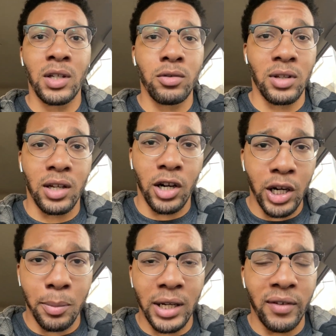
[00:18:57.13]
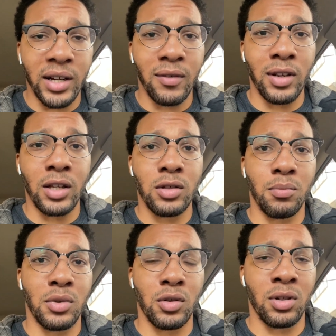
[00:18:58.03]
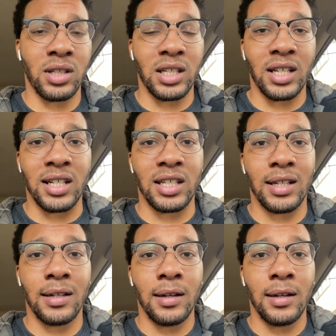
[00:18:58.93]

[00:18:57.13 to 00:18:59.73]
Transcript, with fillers: So they hurry up and get rid of it as soon as they touch it.